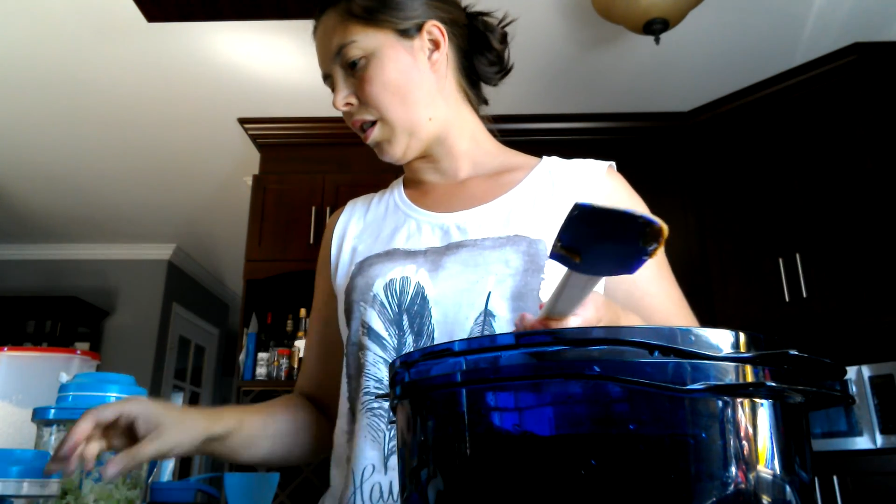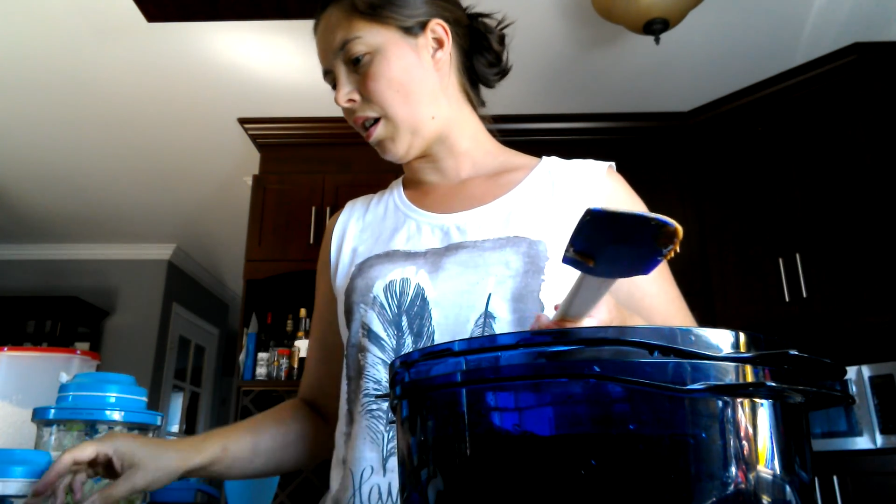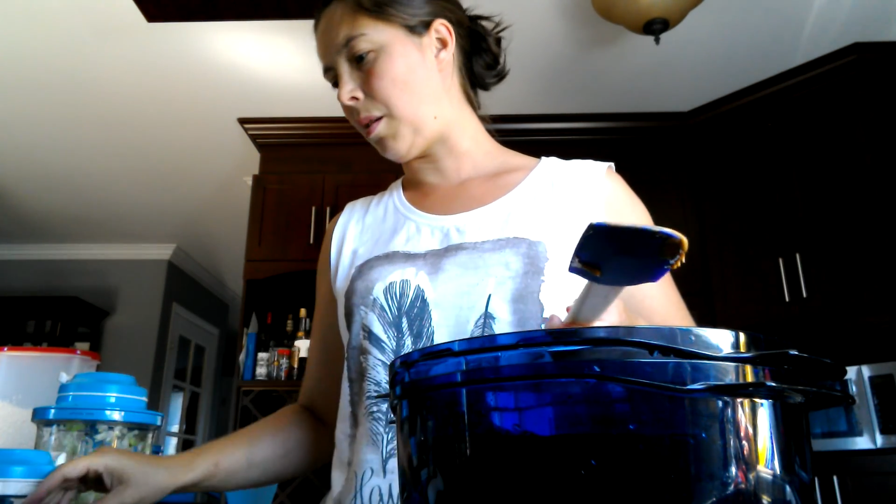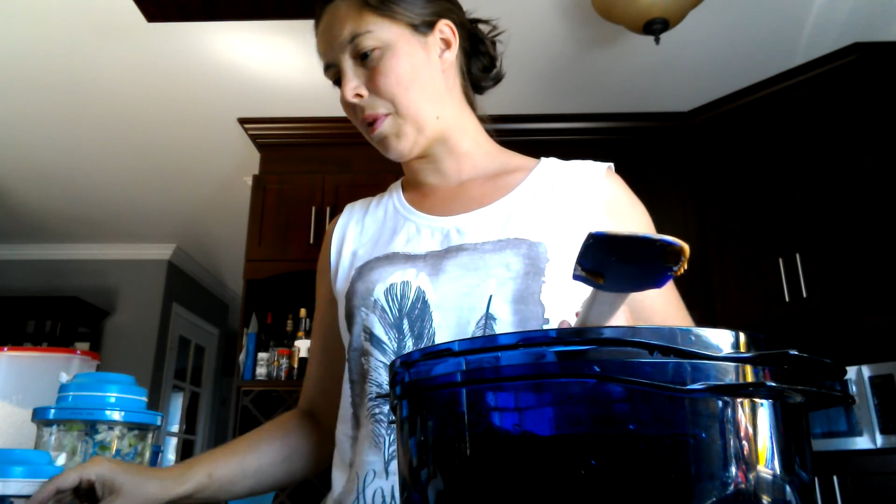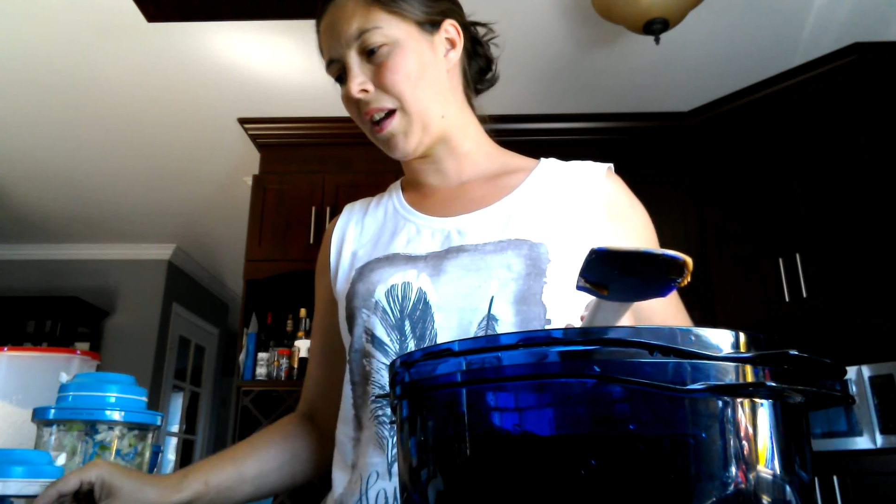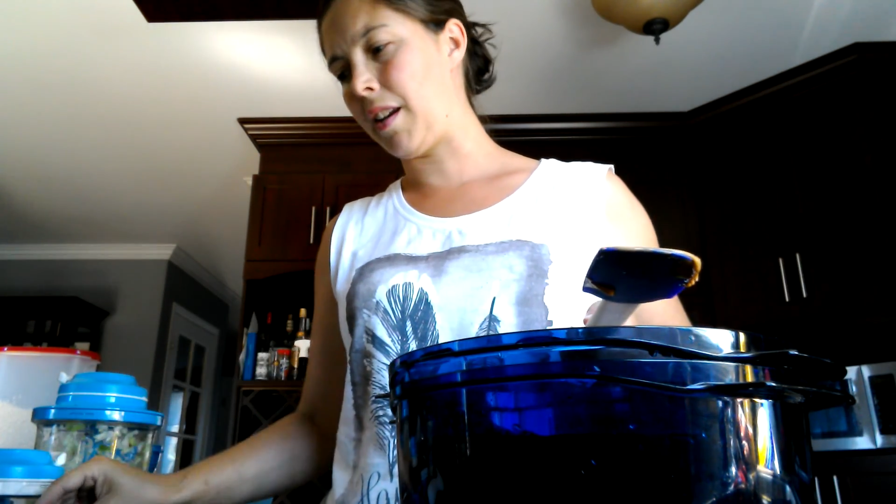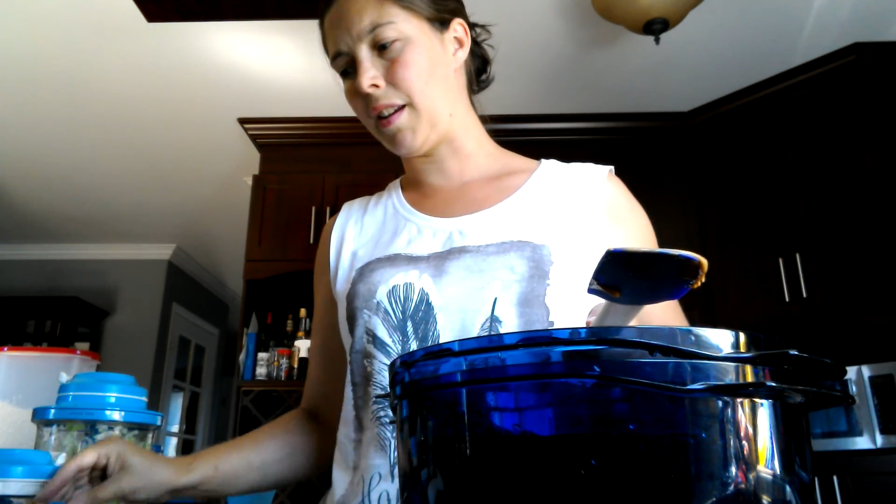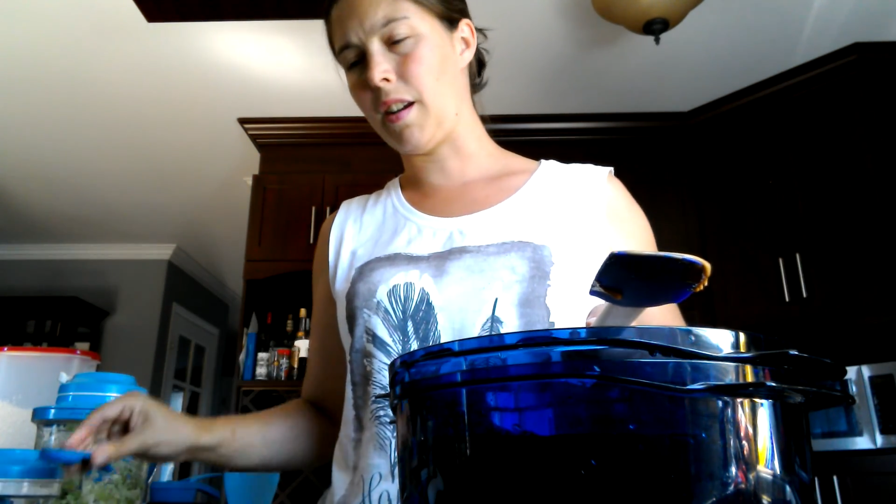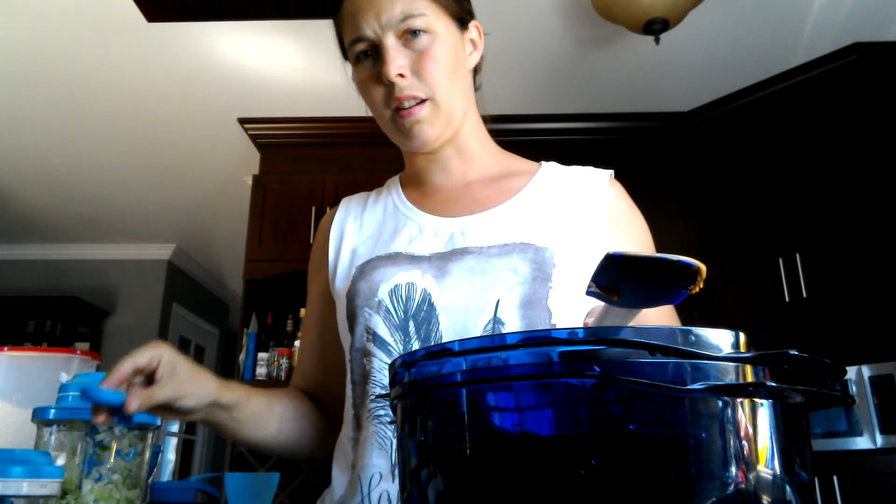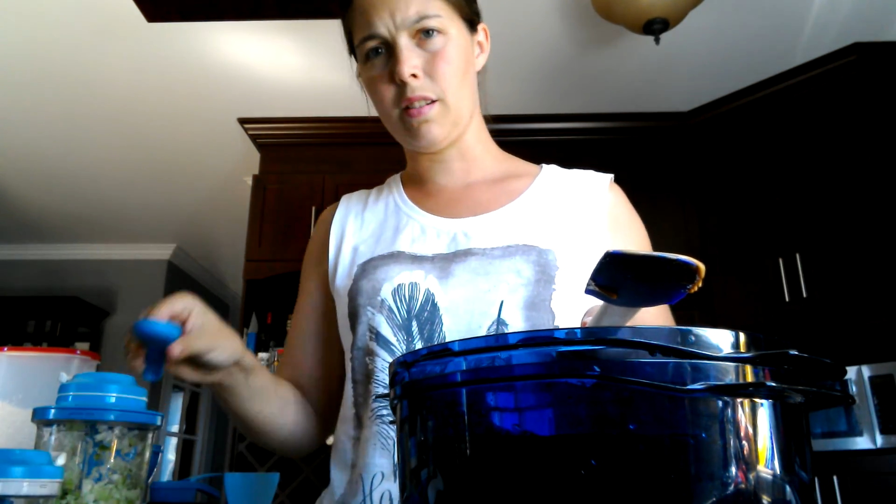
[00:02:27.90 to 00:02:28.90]
I'm
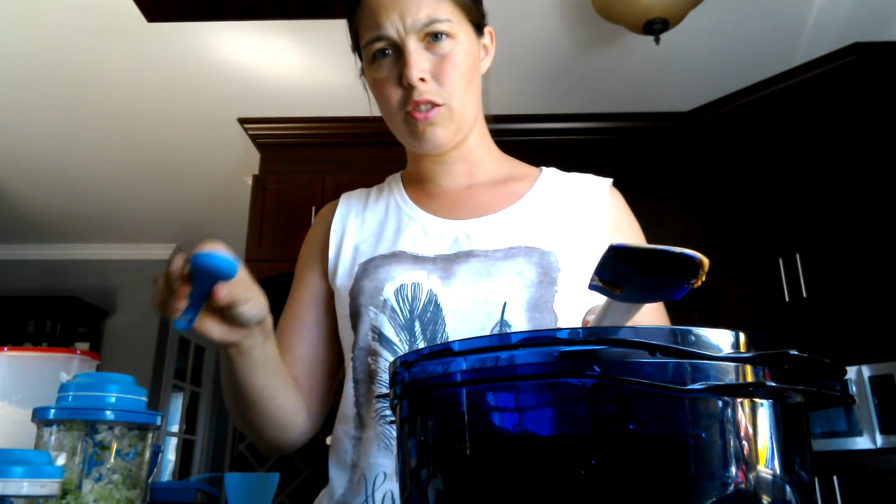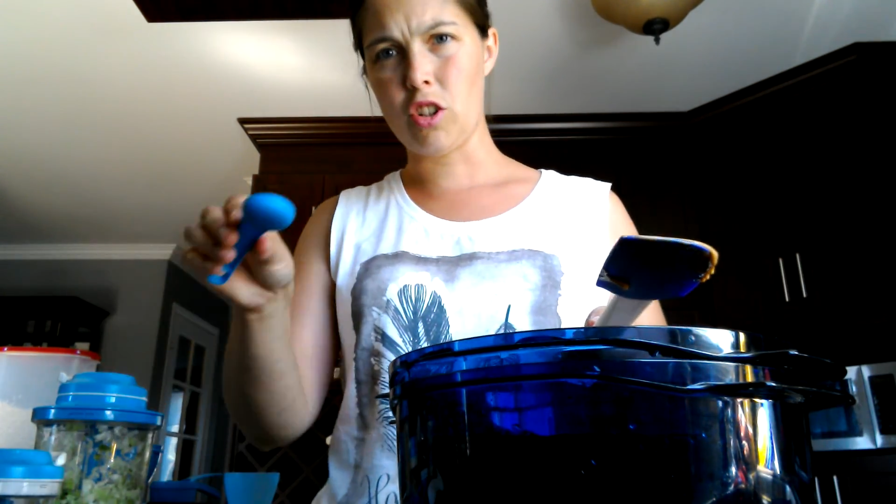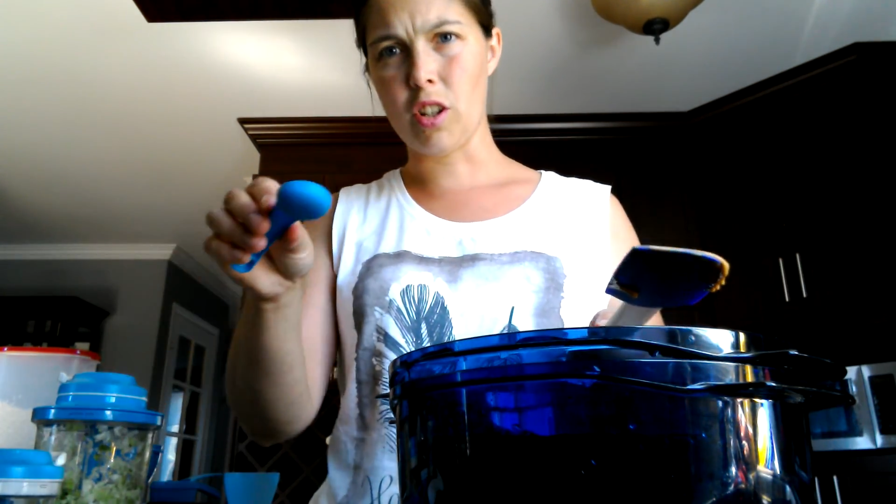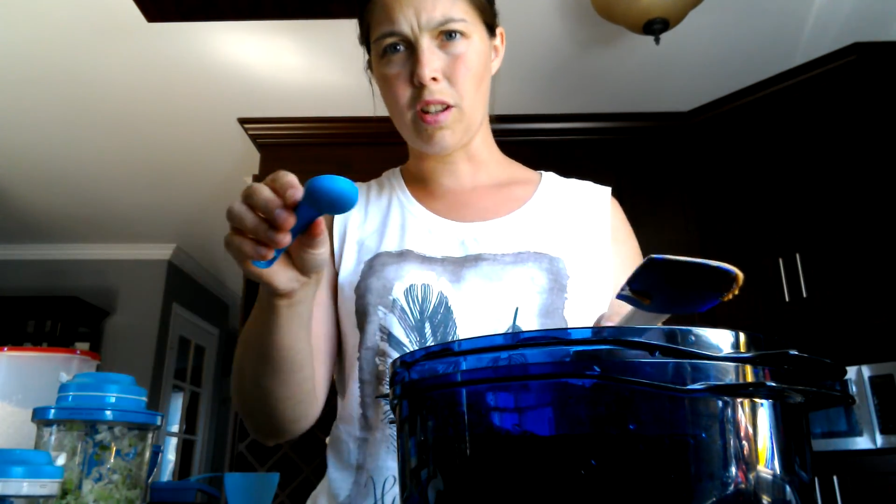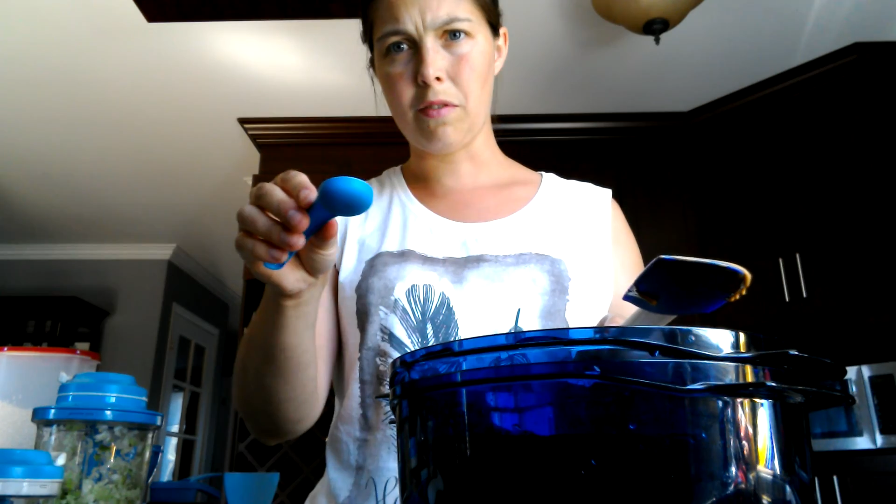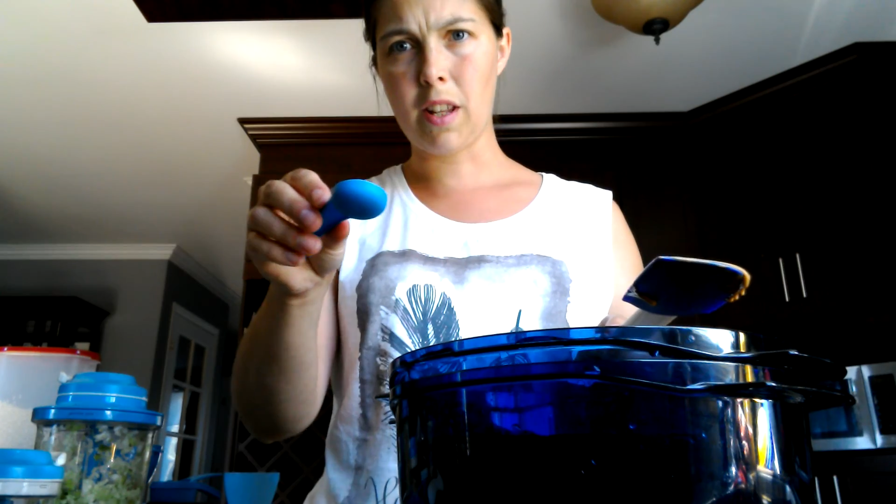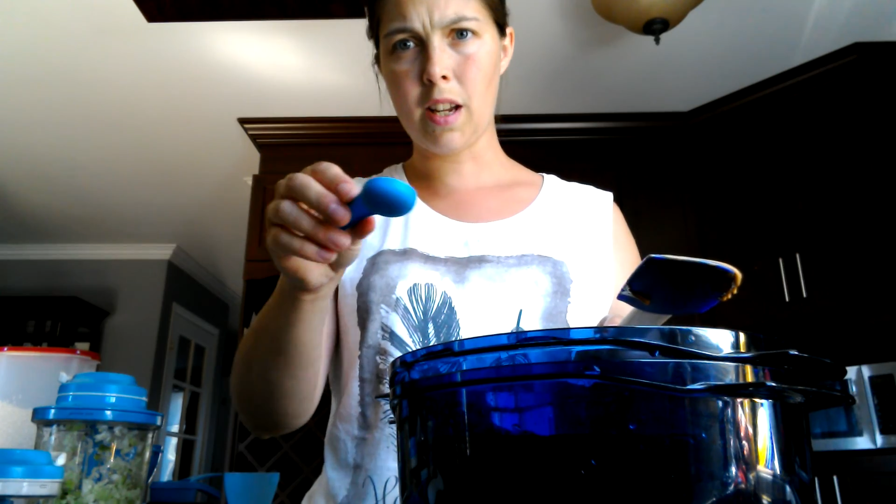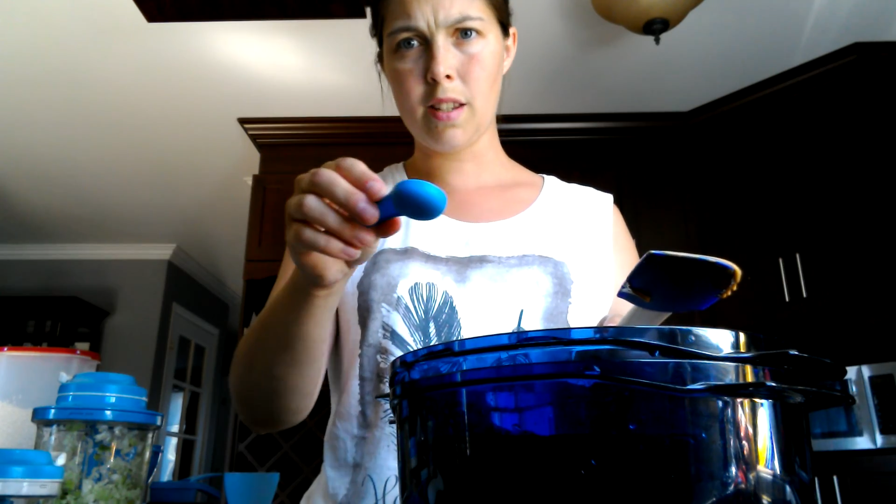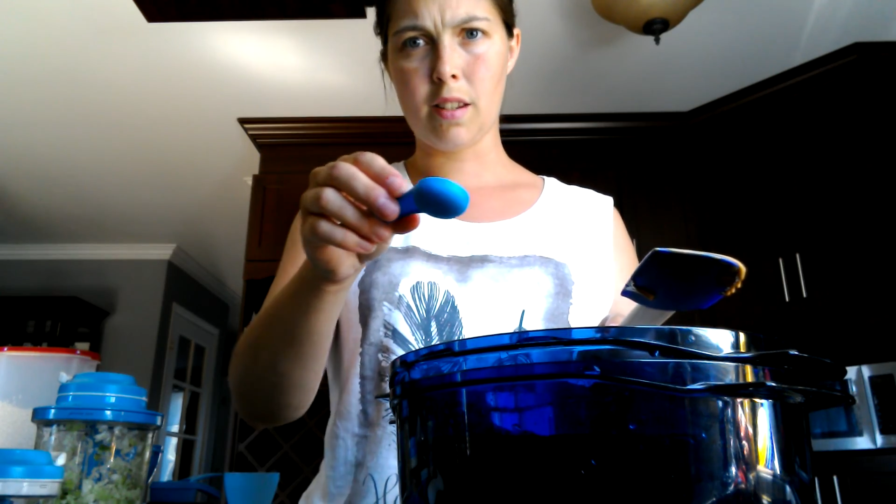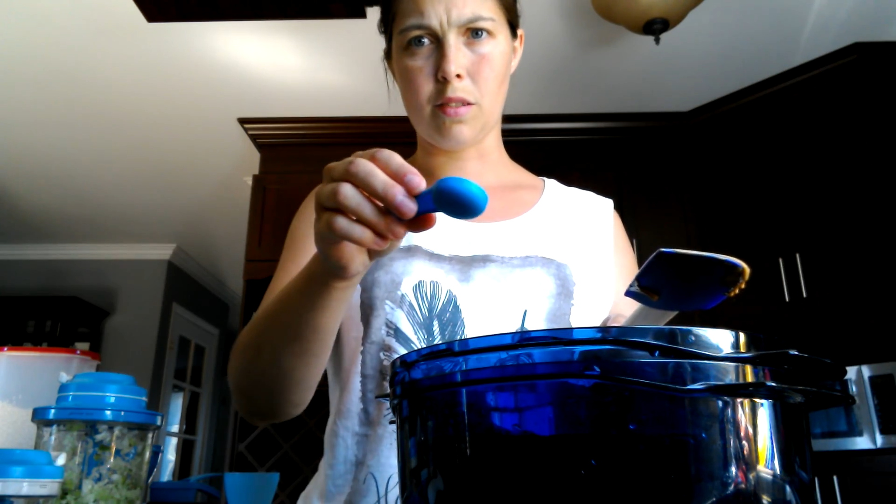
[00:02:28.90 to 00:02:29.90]
adding chili
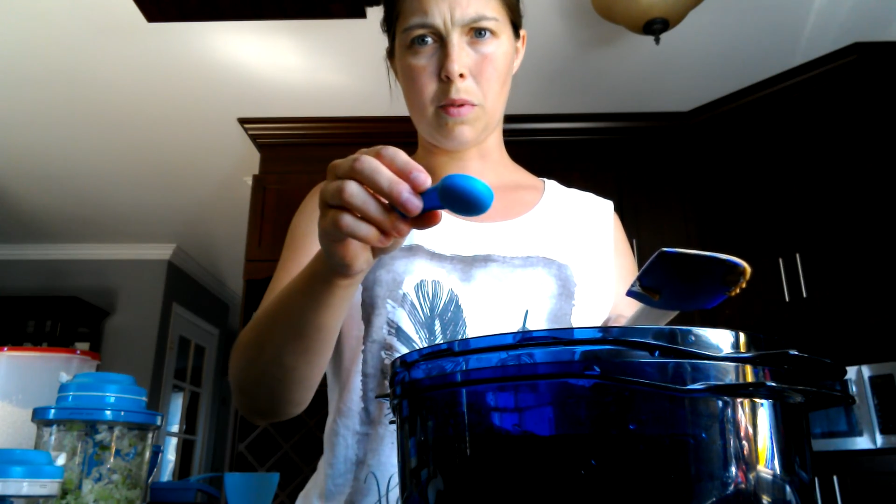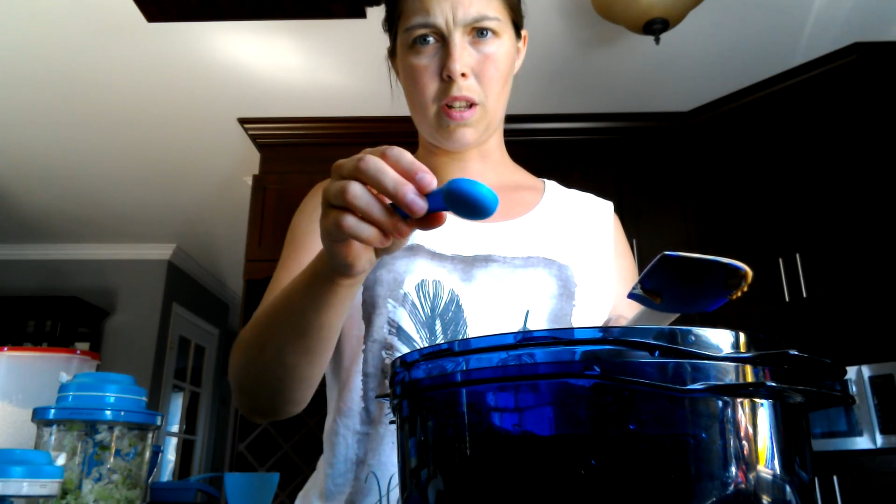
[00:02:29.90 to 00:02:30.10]
flakes because we